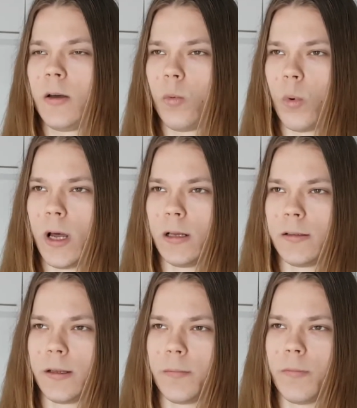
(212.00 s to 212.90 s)
well,
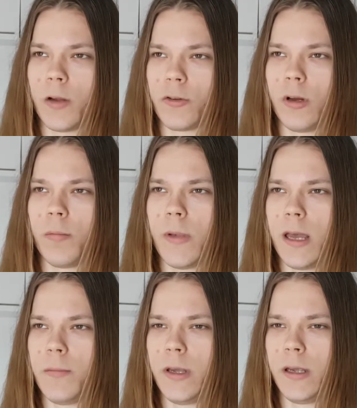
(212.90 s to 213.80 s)
the muscle up
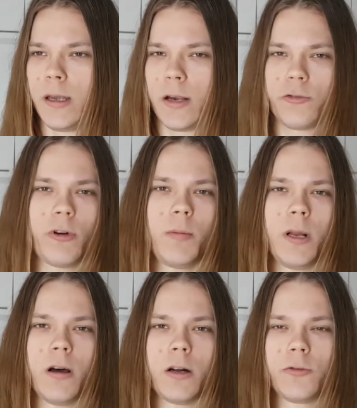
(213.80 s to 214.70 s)
may be extremely
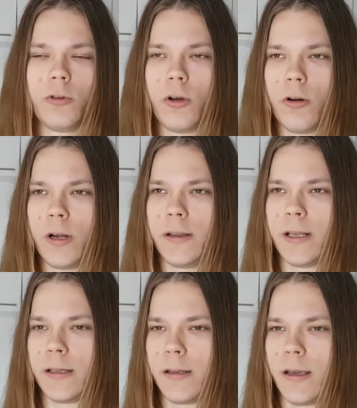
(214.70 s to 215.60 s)
hard to learn in
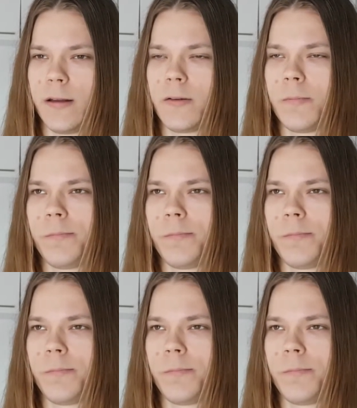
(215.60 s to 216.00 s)
that case.